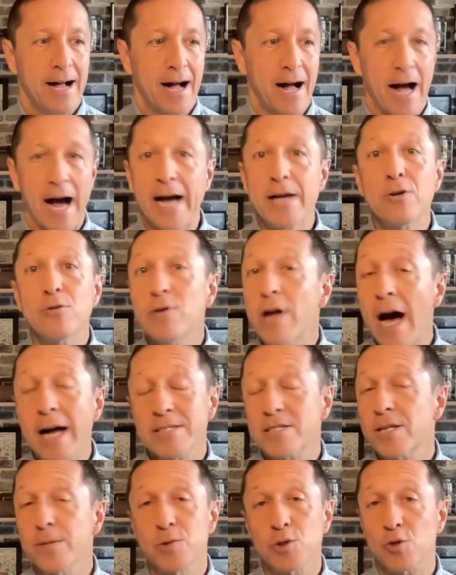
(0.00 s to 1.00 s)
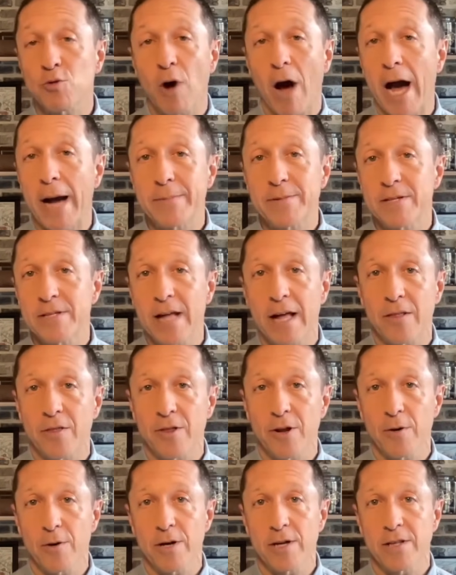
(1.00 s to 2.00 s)
I do not subscribe to that
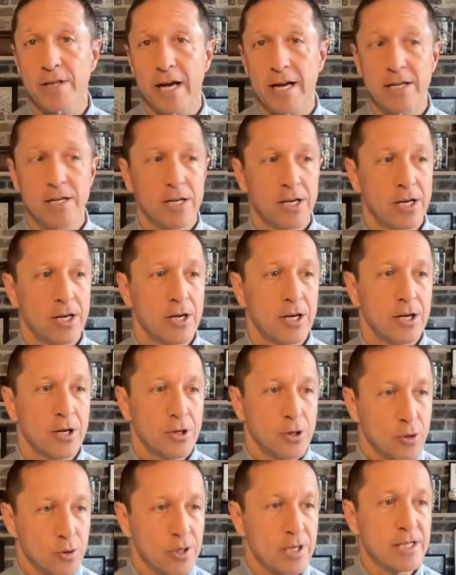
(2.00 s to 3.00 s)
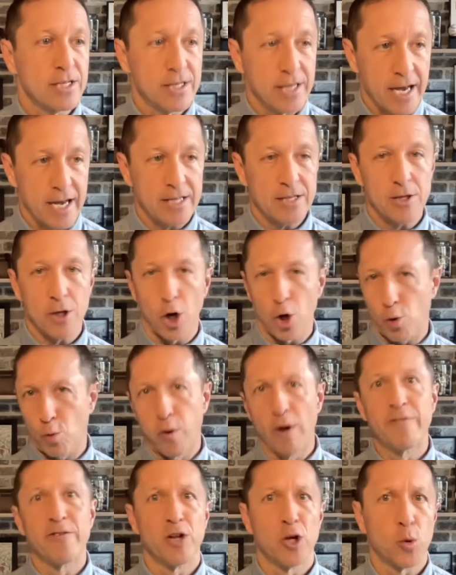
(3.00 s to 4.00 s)
theory that you can get
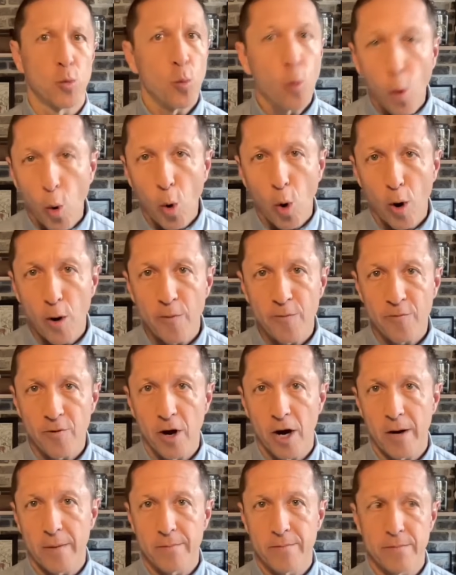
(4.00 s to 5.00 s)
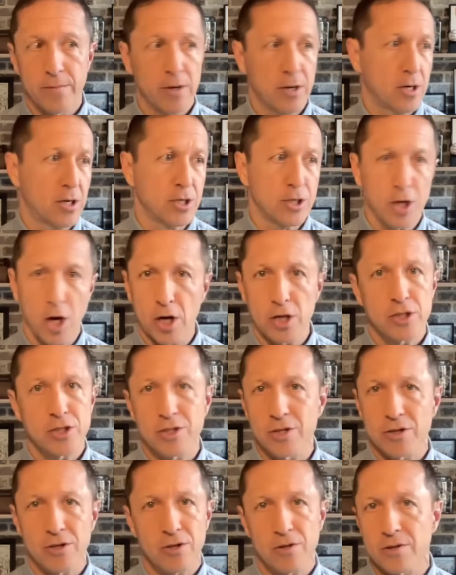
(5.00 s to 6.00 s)
equivalent war from a
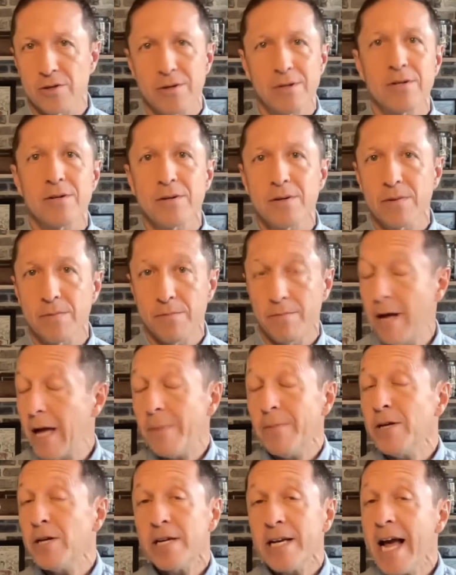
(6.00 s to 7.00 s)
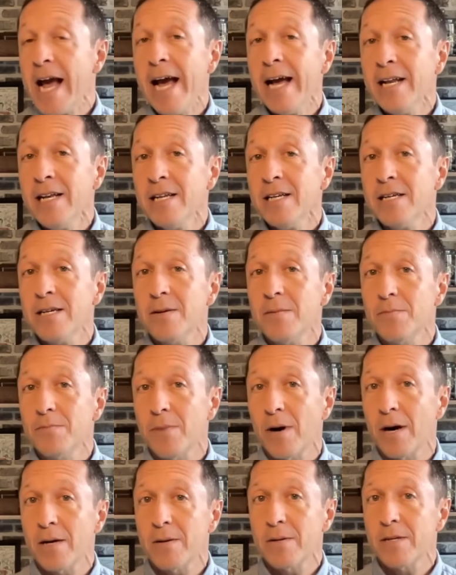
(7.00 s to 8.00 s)
youngster. Maybe you can,
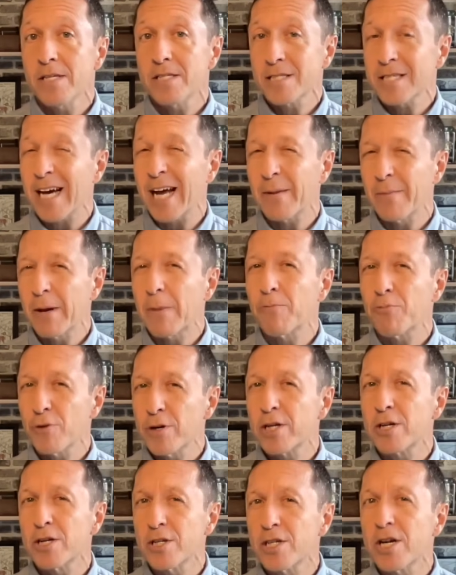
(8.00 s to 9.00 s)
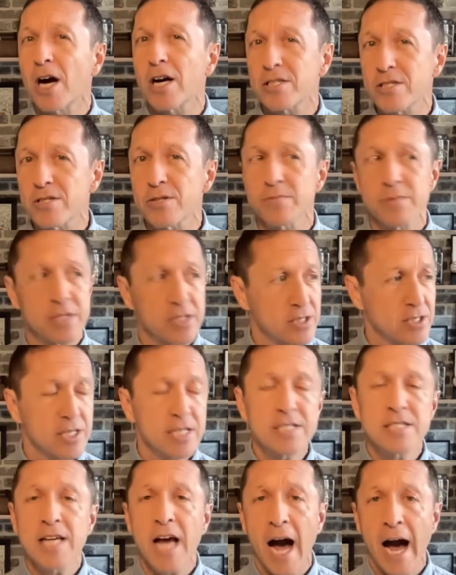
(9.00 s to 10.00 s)
but it's got to be a pretty good youngster because these
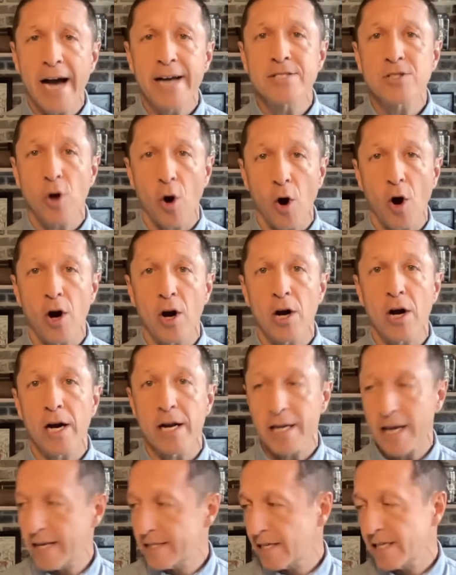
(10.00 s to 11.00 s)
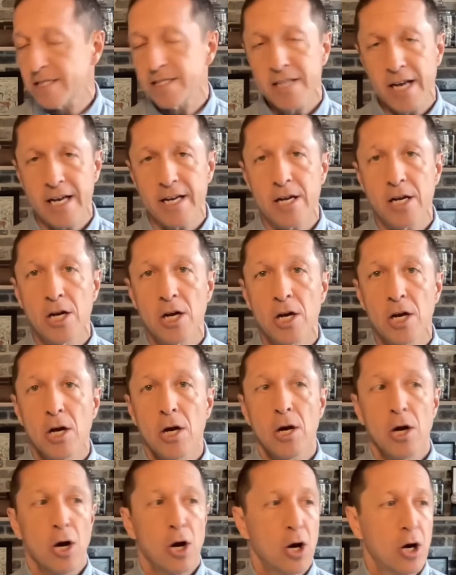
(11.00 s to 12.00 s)
guys are, as I said,
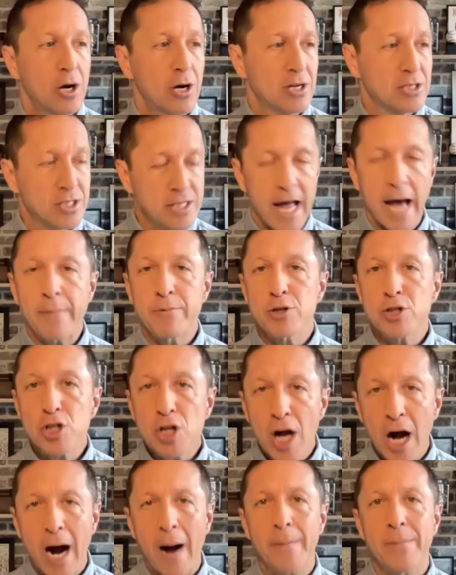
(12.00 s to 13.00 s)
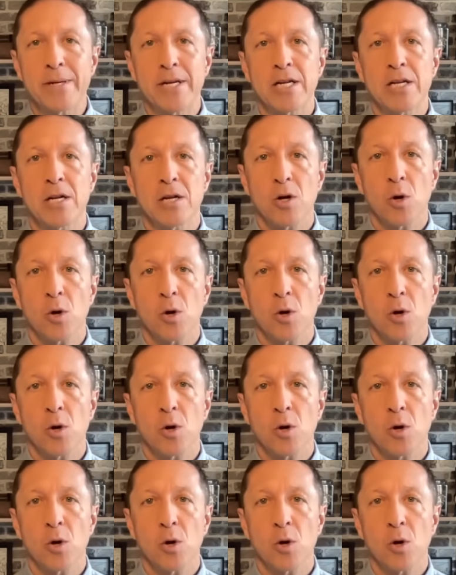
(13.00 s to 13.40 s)
established, competent,